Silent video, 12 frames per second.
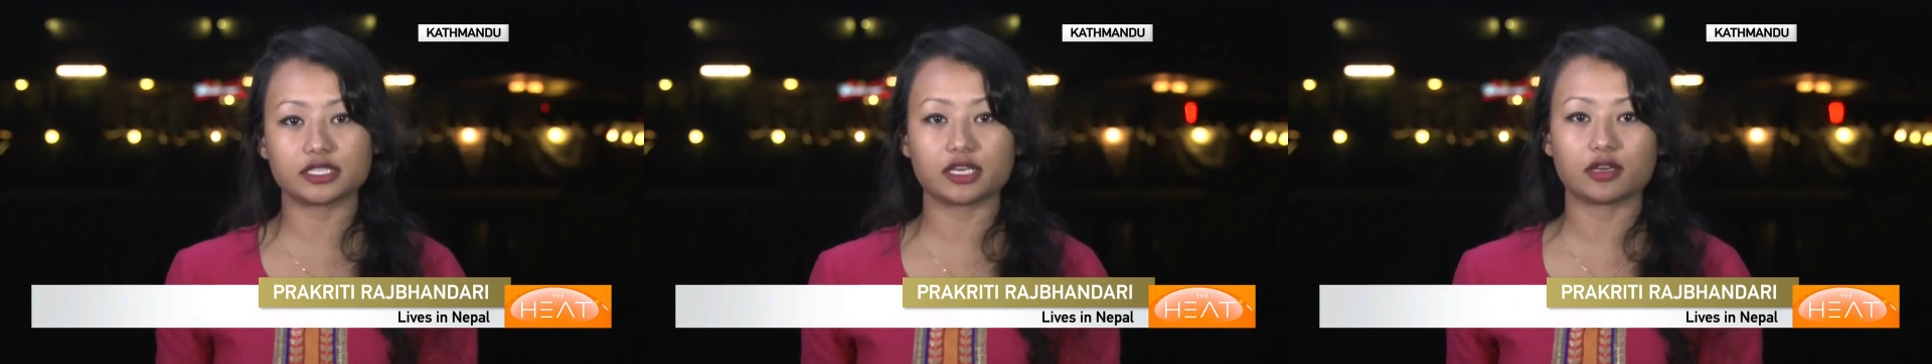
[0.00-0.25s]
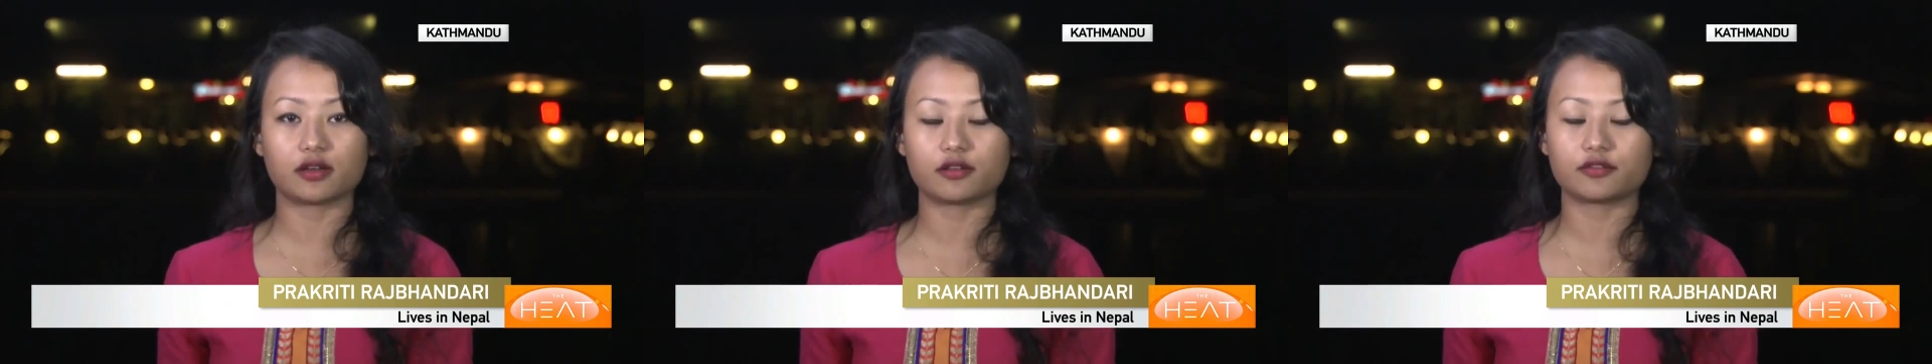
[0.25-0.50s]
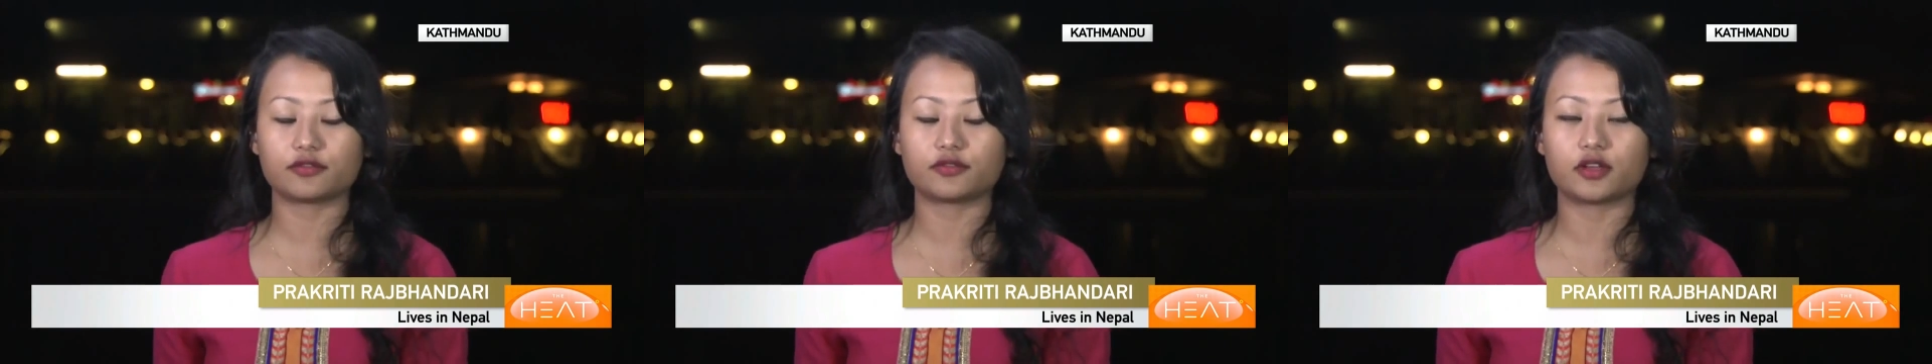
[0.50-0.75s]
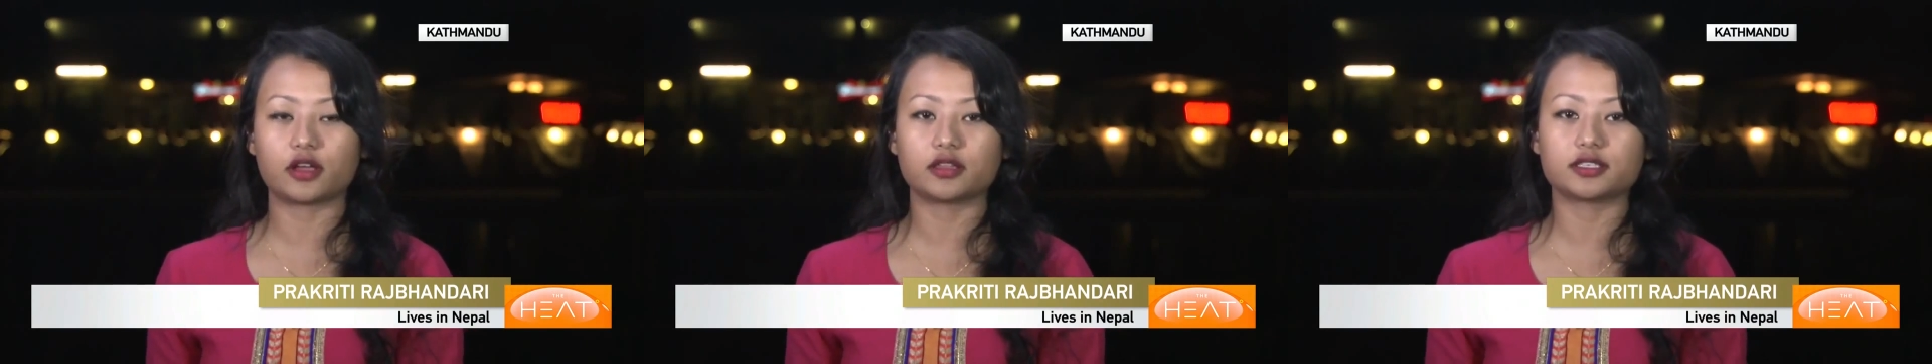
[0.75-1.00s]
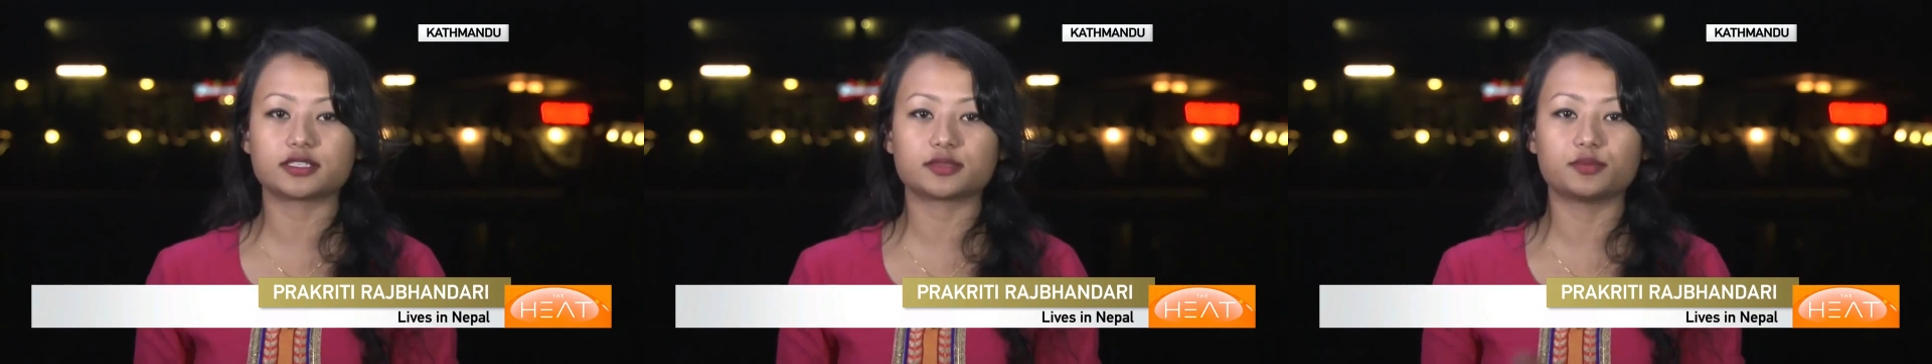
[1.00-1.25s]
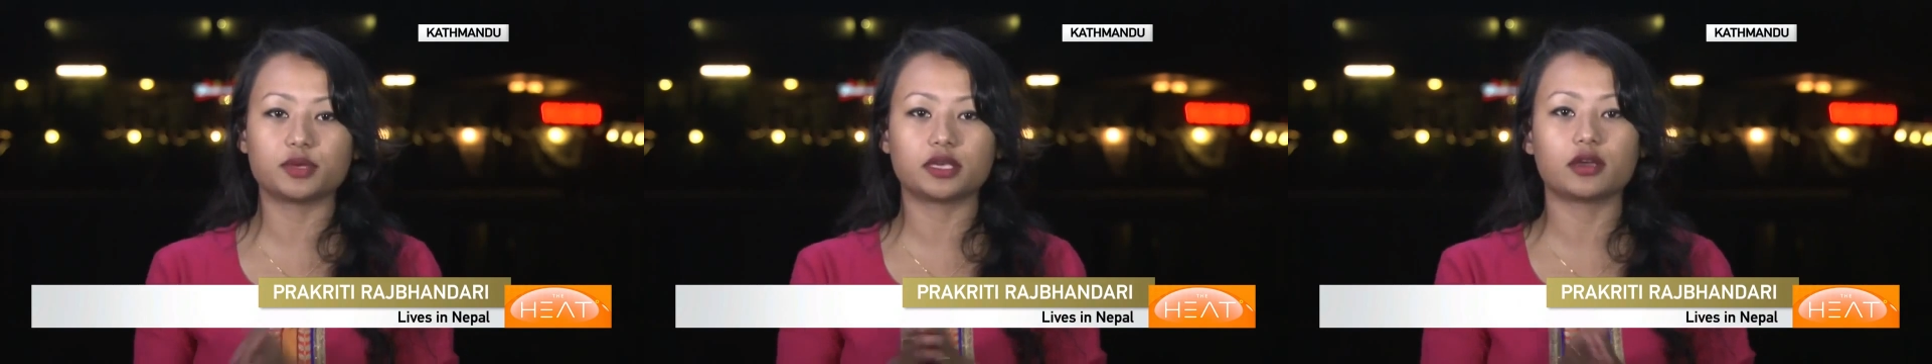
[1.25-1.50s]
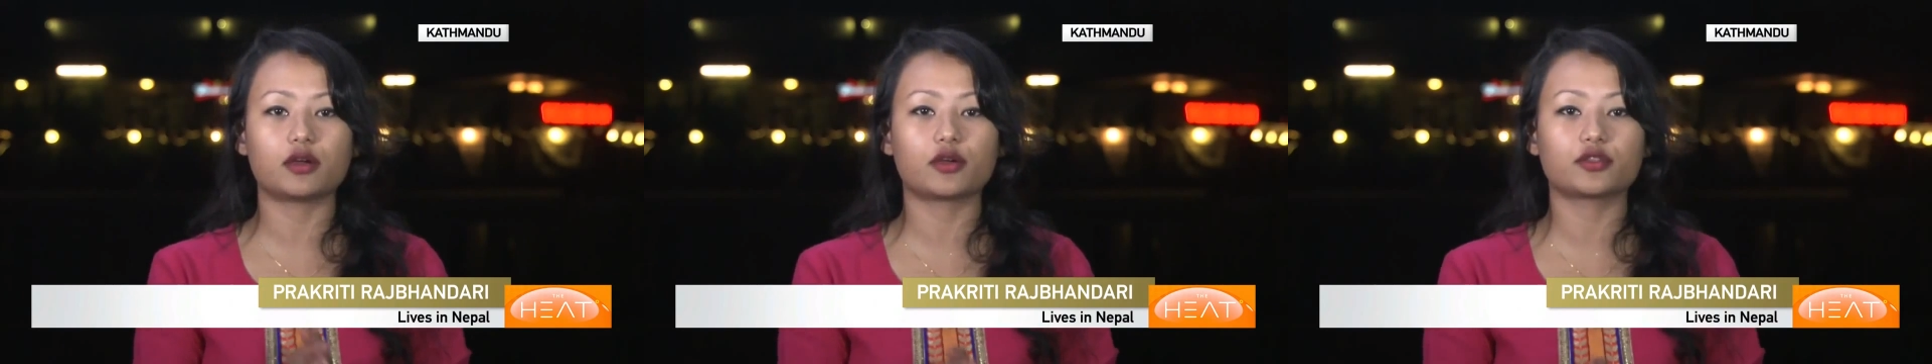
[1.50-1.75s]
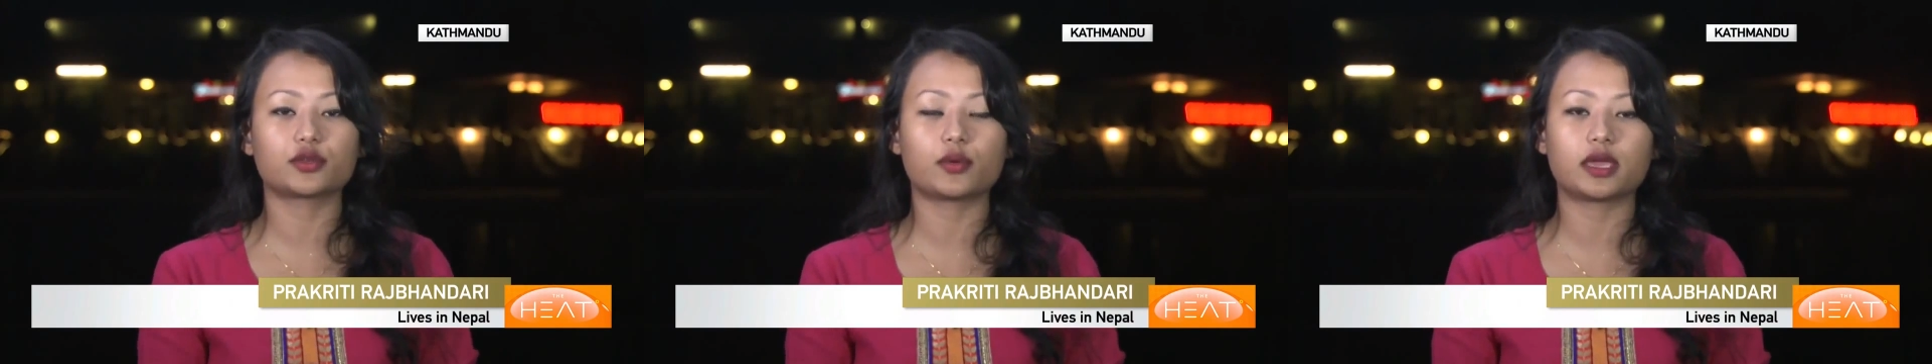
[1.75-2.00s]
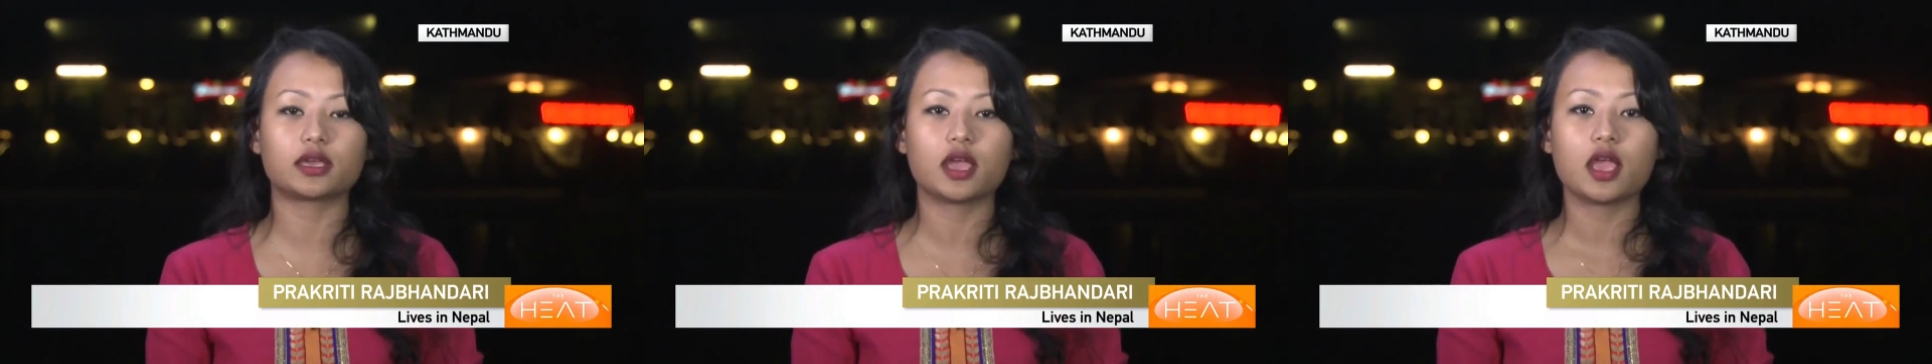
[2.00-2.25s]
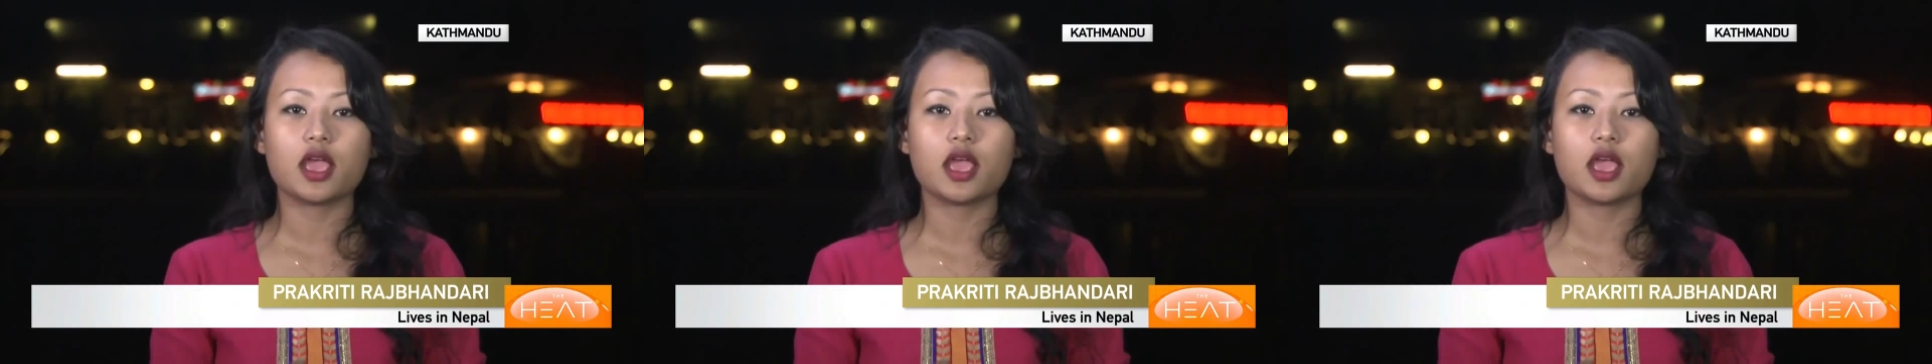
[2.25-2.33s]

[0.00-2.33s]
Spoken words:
day of this big earthquake,